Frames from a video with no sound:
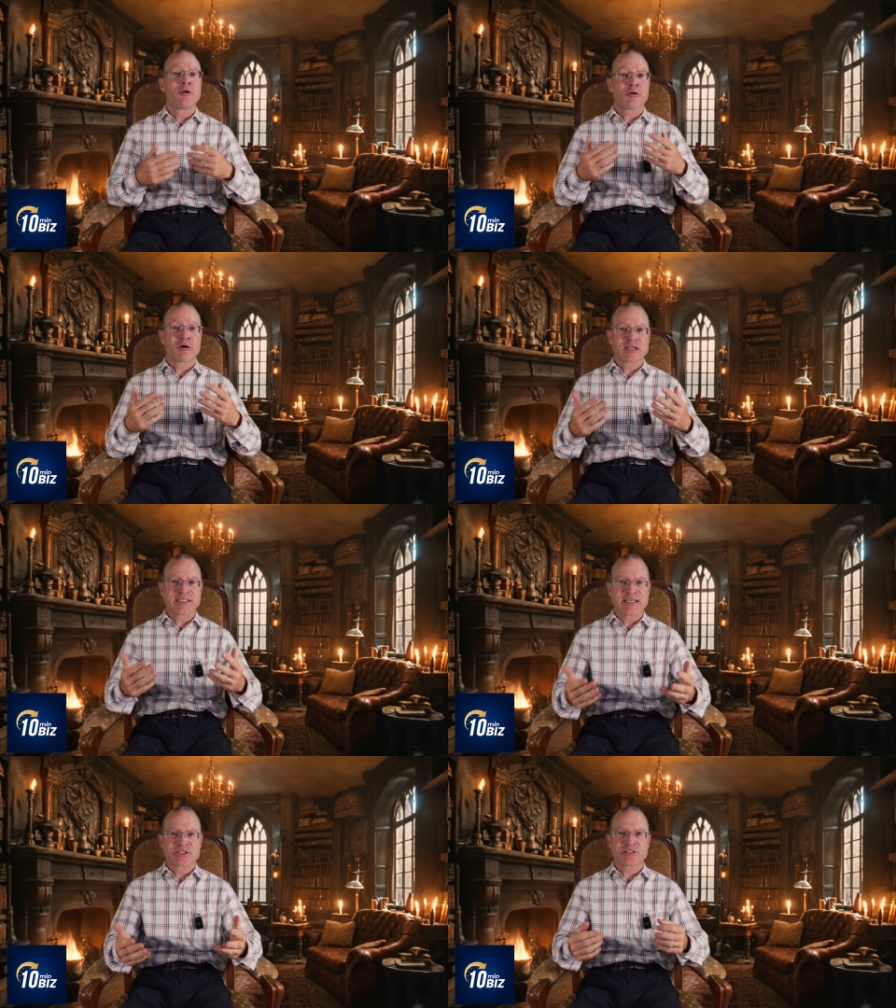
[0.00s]

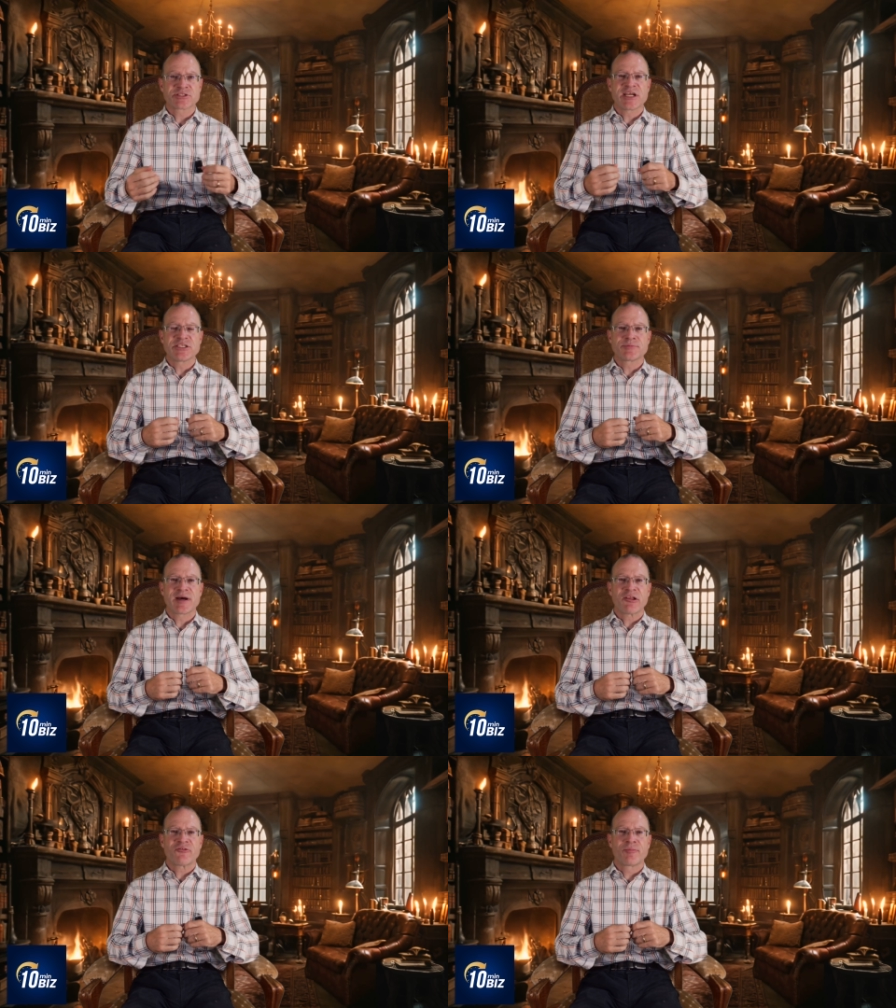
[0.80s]
organizational change
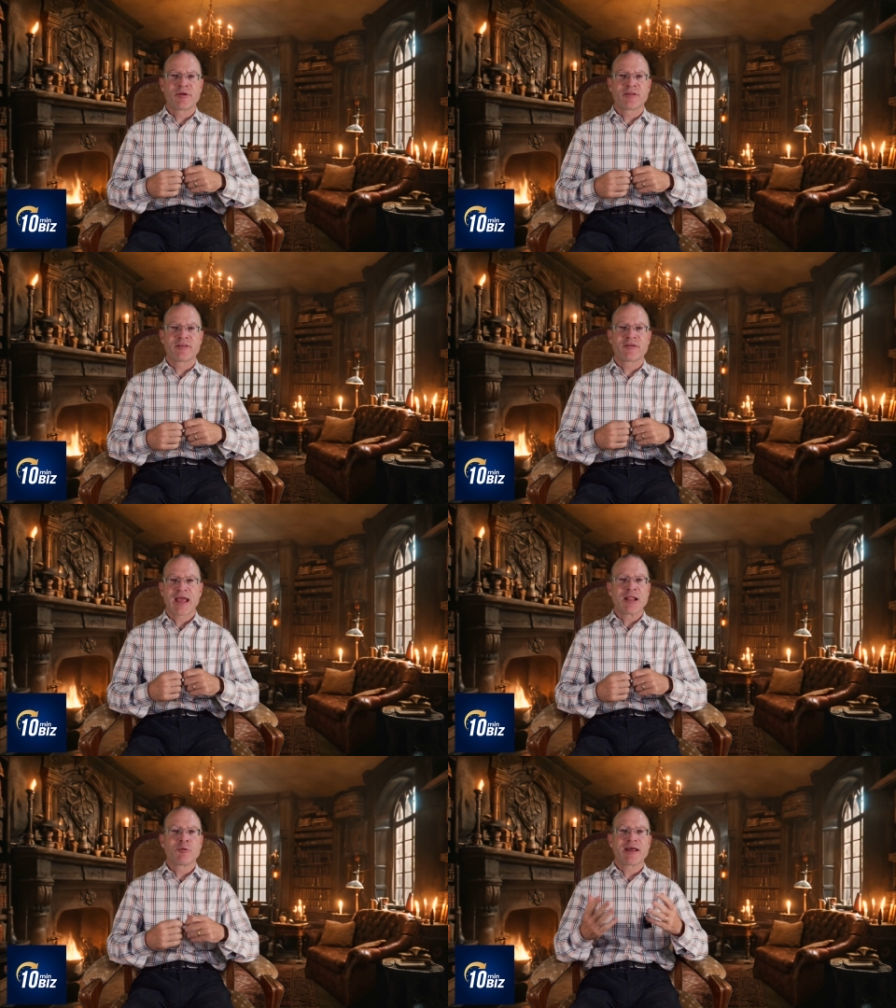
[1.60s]
management,
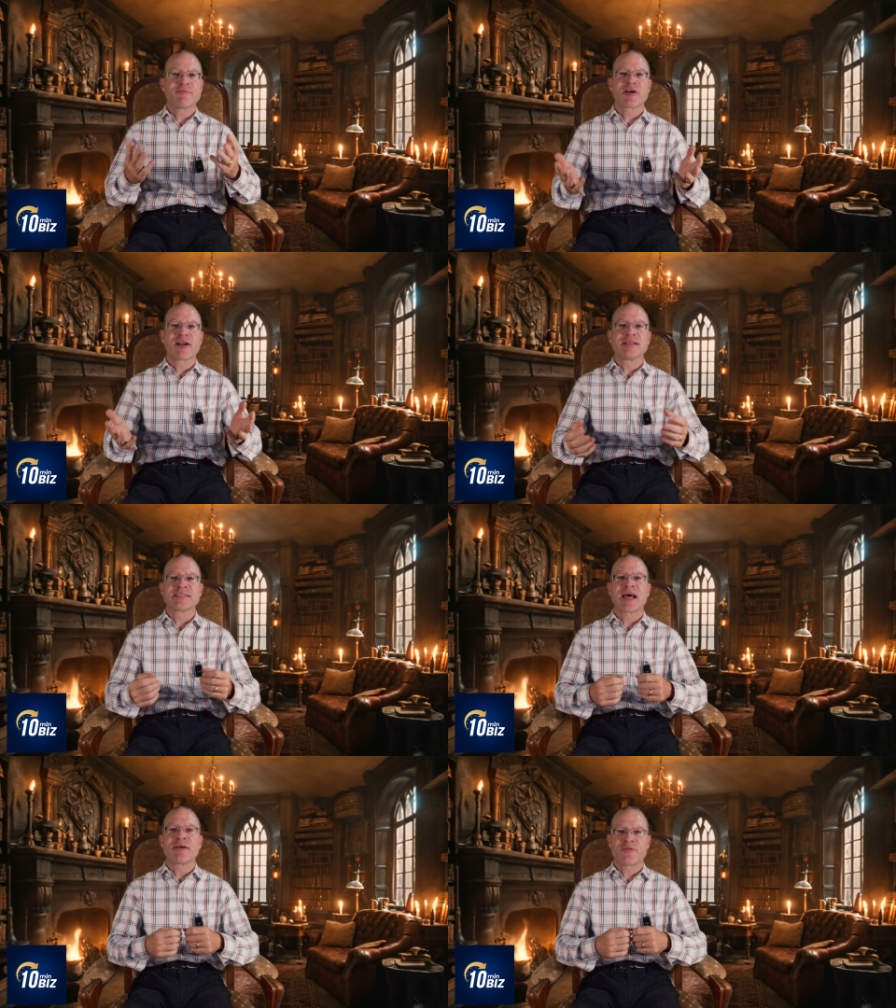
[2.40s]
and whatever
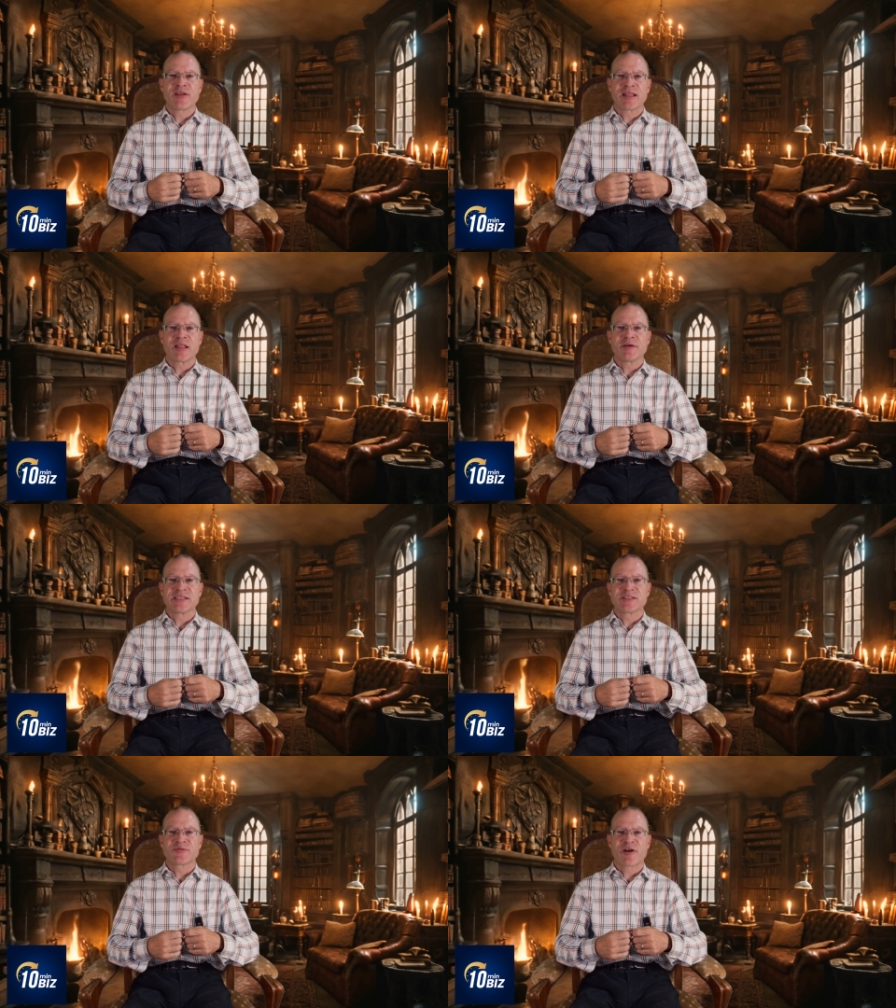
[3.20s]
else I feel in the
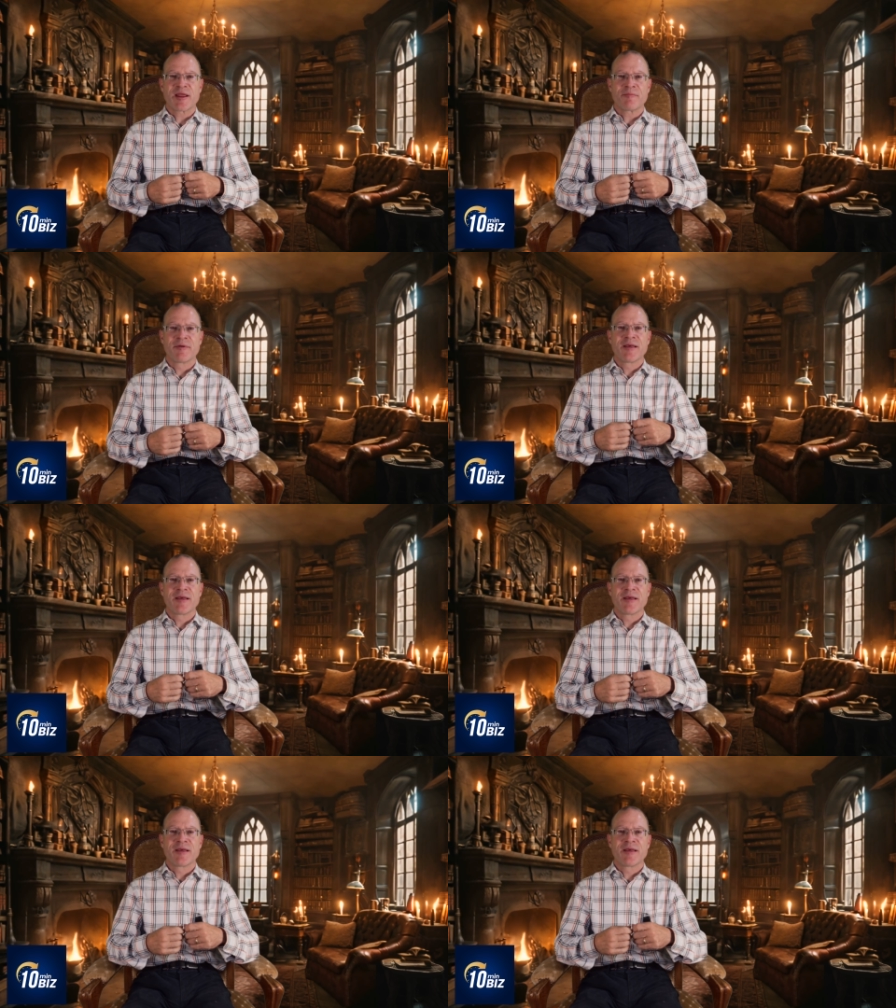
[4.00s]
business frame